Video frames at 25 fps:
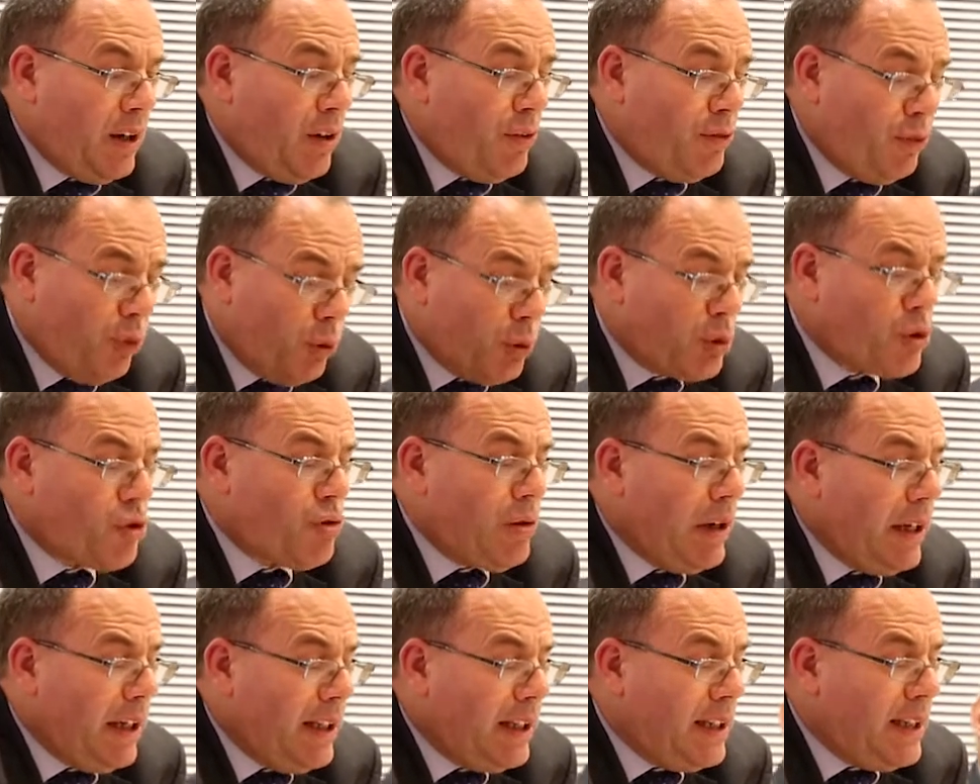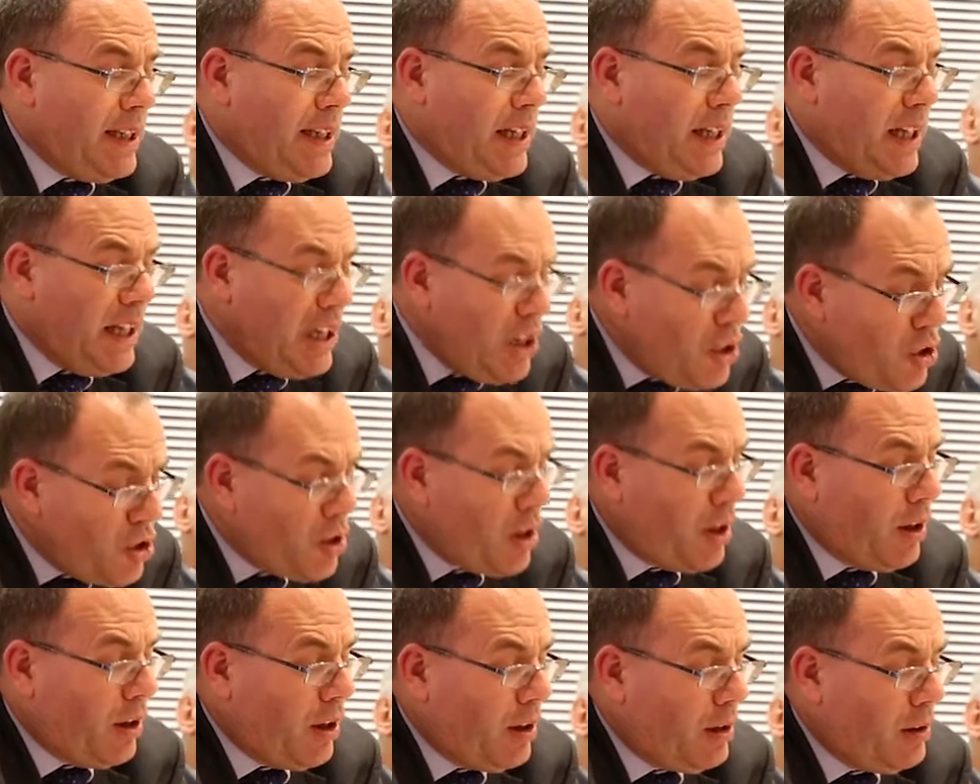4 trillion each
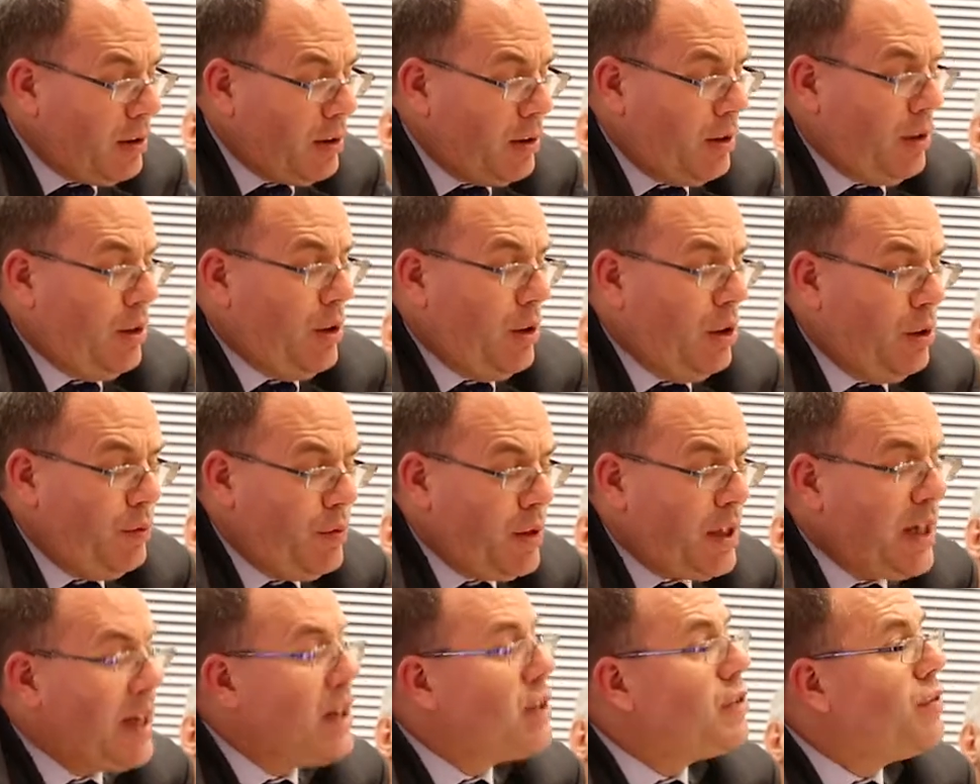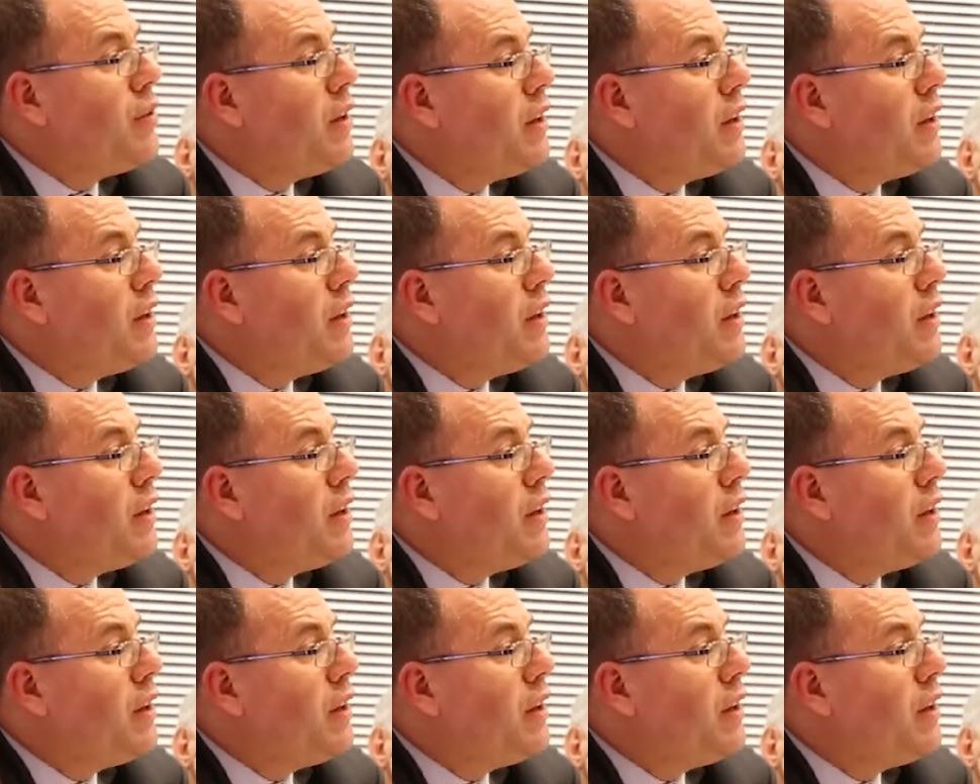year over the next